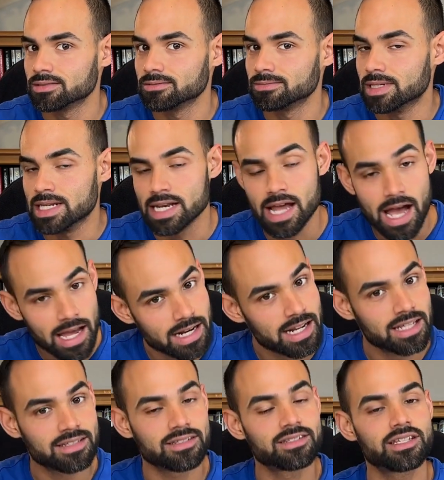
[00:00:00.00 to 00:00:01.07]
Not
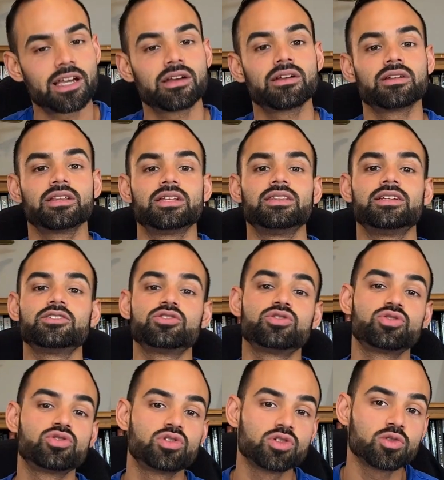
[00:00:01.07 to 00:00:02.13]
necessarily. There's
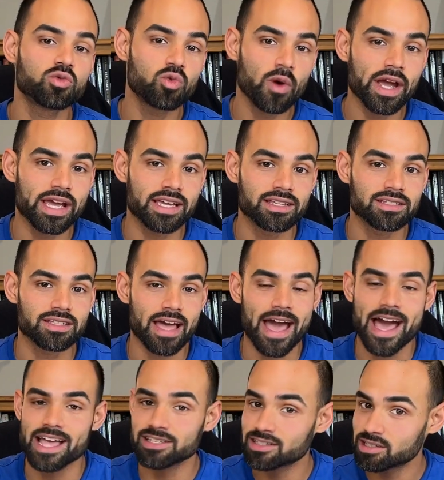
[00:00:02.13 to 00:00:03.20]
two ways,
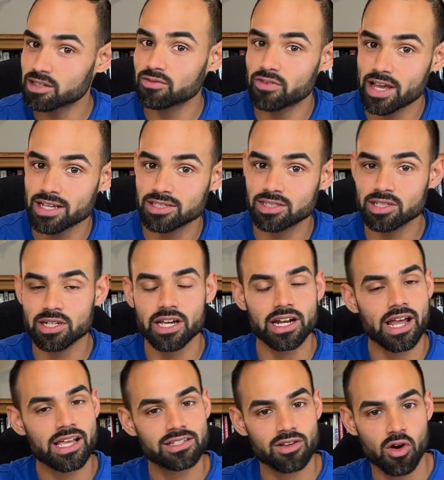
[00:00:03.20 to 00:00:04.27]
as an investor and
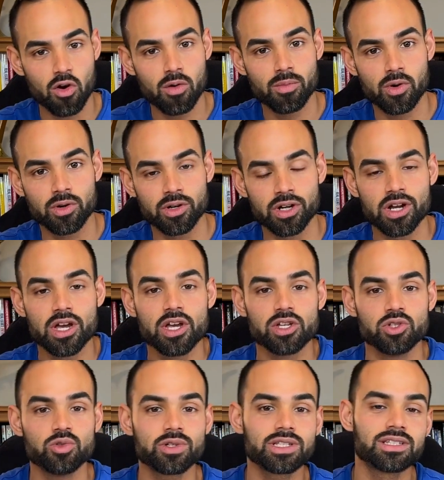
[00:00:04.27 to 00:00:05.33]
as a homeowner,
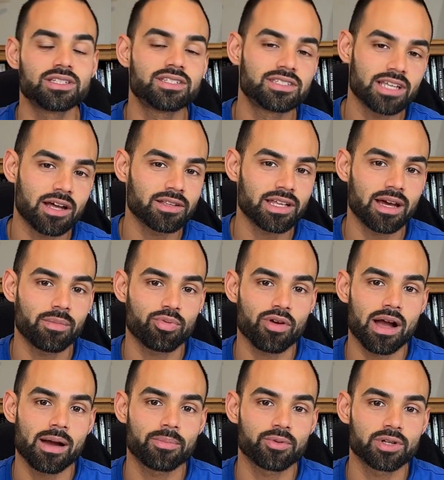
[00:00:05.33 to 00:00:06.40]
you can sell that
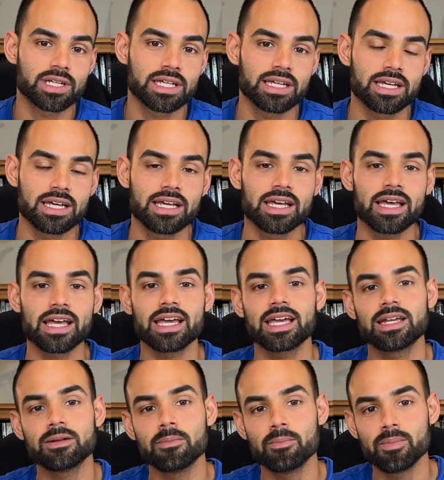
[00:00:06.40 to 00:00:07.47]
property
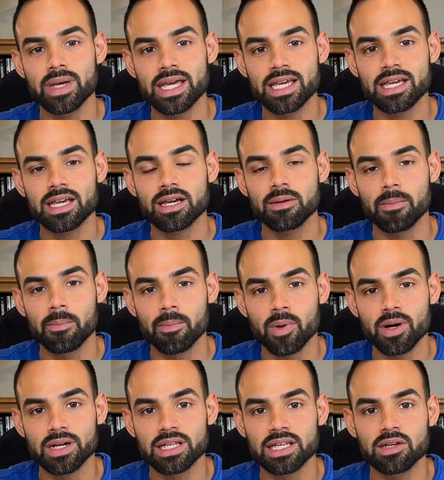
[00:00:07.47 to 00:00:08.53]
and make
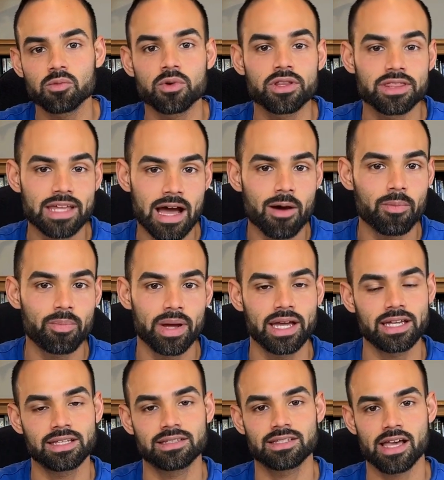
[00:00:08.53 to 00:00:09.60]
money without
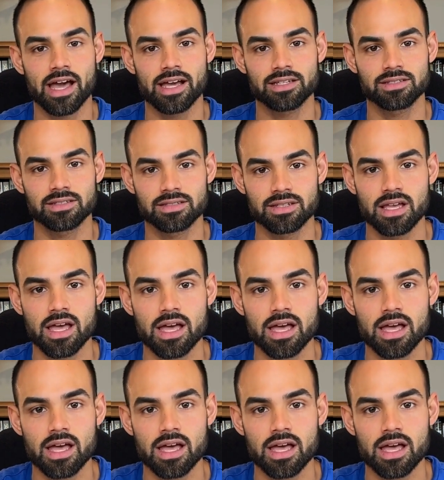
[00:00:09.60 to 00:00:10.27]
paying taxes.